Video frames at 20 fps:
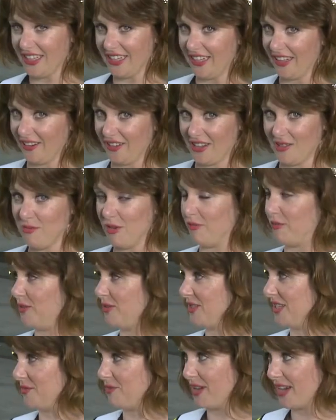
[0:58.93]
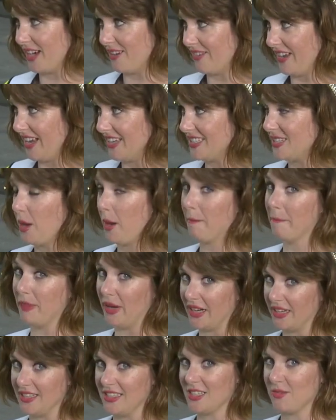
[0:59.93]
to hear them. If you see me at events,
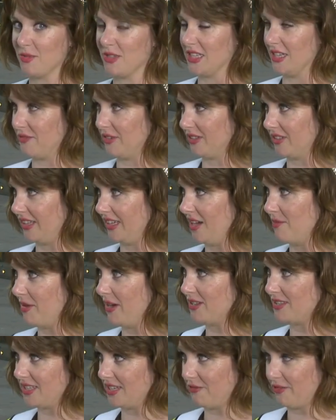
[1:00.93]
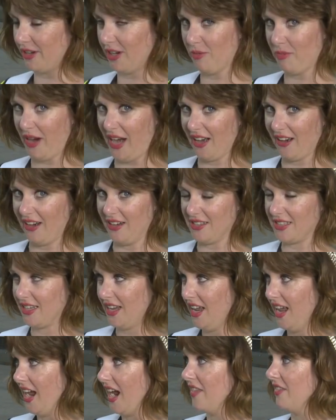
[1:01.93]
puns specifically about Seafair pirates,
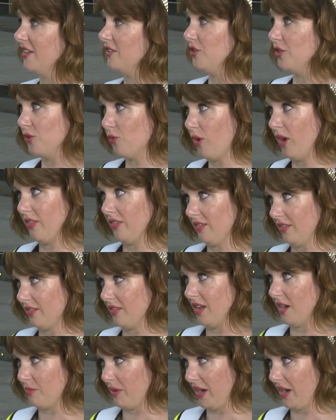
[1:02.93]
and then do you want a